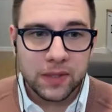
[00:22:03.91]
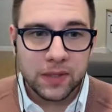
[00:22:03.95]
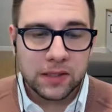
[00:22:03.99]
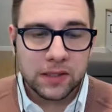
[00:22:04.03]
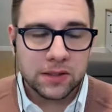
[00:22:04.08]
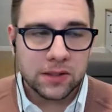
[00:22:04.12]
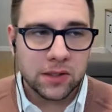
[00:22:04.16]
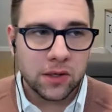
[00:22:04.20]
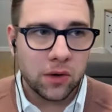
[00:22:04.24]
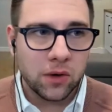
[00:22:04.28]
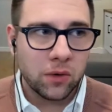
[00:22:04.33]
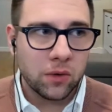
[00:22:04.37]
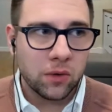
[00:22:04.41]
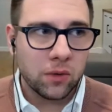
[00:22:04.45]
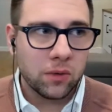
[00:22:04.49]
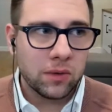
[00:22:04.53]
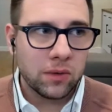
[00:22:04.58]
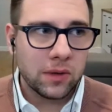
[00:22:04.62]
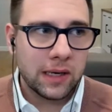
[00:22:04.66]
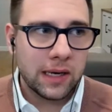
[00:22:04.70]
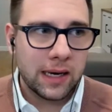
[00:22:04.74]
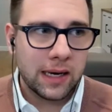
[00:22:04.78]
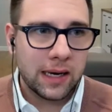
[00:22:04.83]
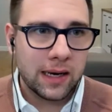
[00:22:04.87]
So
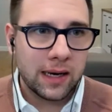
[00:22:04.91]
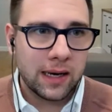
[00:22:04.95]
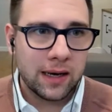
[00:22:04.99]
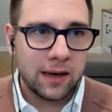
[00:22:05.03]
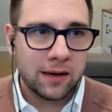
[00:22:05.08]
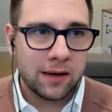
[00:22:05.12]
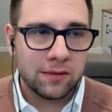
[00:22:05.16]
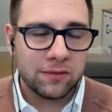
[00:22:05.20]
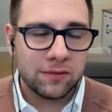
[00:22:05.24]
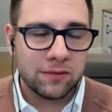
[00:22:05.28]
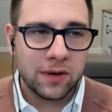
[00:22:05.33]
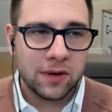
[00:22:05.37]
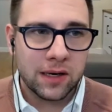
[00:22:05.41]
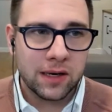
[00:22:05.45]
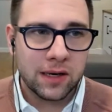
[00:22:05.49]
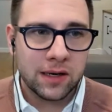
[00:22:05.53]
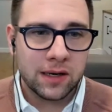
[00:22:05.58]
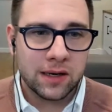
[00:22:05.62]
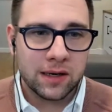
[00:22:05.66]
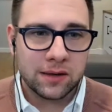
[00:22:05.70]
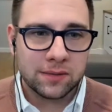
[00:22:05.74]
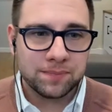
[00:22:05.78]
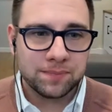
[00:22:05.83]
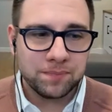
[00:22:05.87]
uh, I have
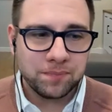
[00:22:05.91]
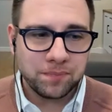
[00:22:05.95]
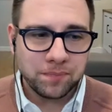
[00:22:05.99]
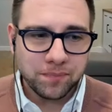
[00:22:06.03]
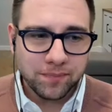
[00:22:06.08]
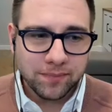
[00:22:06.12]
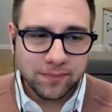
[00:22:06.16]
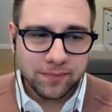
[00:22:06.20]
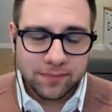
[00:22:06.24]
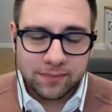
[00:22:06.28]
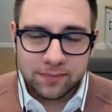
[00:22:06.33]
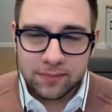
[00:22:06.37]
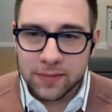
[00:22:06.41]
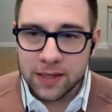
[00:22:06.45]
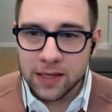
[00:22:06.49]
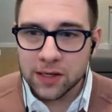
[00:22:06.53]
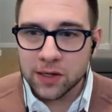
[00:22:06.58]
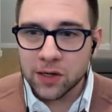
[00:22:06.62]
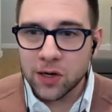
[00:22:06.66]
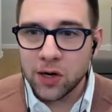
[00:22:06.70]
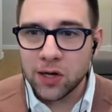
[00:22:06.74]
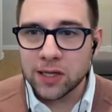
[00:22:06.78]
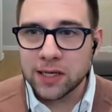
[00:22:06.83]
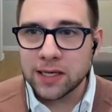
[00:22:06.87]
uh, a
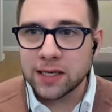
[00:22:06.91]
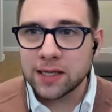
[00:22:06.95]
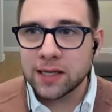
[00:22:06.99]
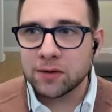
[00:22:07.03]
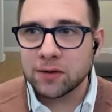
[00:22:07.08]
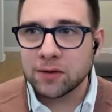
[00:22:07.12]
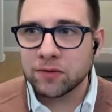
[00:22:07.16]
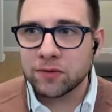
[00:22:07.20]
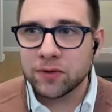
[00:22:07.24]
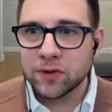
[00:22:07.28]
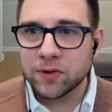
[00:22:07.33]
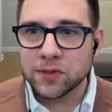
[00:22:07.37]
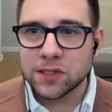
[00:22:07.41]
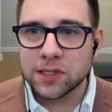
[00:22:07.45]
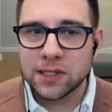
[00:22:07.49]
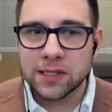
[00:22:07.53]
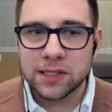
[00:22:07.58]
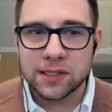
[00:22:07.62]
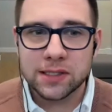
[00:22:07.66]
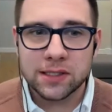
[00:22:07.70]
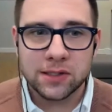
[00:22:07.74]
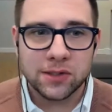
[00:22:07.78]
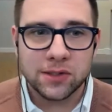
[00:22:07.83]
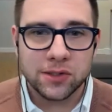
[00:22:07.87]
colleague that refers to
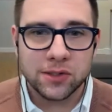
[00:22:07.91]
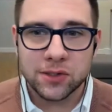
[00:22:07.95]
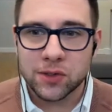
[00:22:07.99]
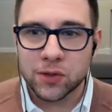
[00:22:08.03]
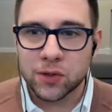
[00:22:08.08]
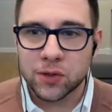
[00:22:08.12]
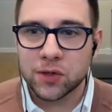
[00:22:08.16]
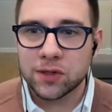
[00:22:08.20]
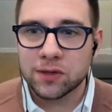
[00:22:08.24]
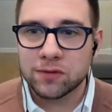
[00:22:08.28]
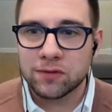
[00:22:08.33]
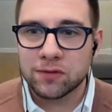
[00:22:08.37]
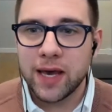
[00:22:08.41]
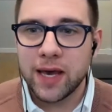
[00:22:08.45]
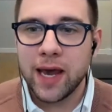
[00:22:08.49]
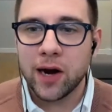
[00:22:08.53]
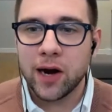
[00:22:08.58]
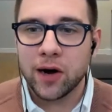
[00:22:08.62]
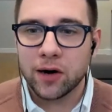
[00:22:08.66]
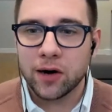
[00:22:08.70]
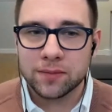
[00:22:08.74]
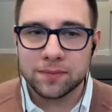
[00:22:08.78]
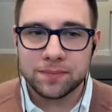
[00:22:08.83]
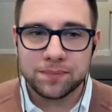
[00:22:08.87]
this as your circle of
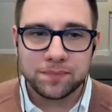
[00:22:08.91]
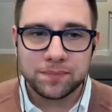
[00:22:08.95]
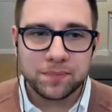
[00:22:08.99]
care.